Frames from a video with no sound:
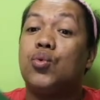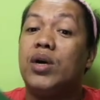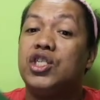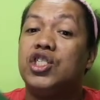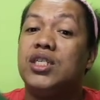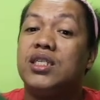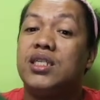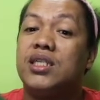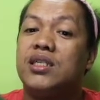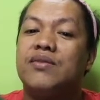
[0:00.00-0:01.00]

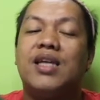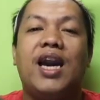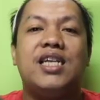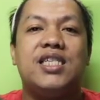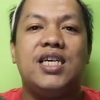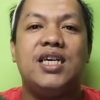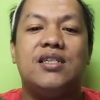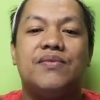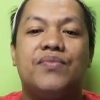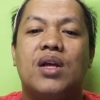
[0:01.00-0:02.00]
questions.
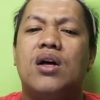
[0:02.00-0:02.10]
18.